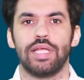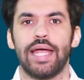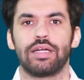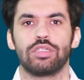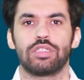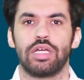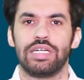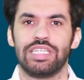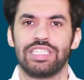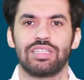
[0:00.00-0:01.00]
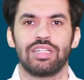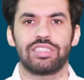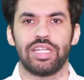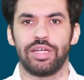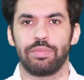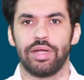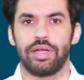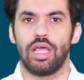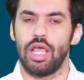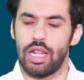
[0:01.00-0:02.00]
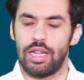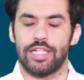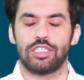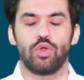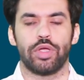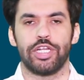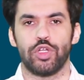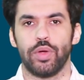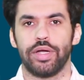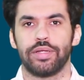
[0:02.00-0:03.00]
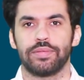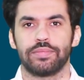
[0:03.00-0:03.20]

that is conditional statement. Let's look into it.